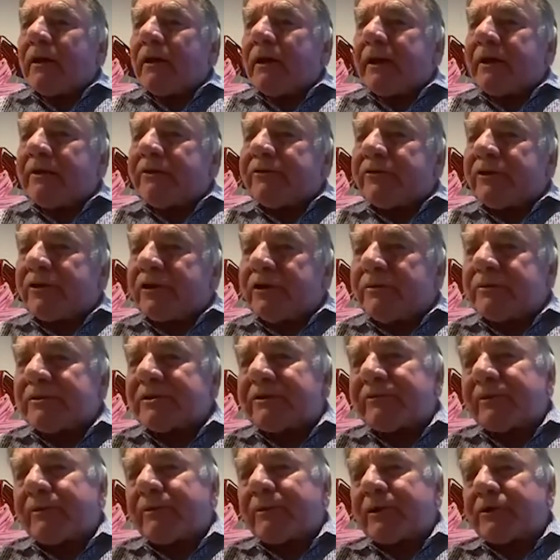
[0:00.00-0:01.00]
in terms
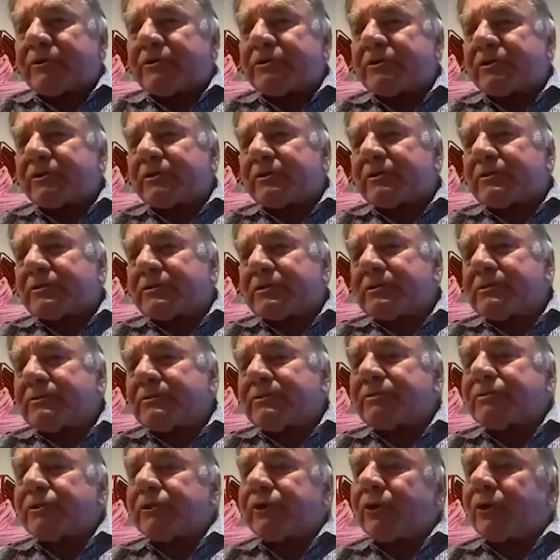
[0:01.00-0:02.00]
of emotions.
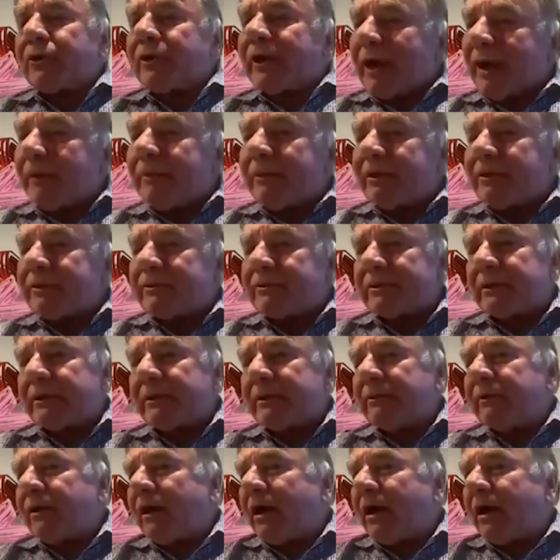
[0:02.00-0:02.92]
So you come into an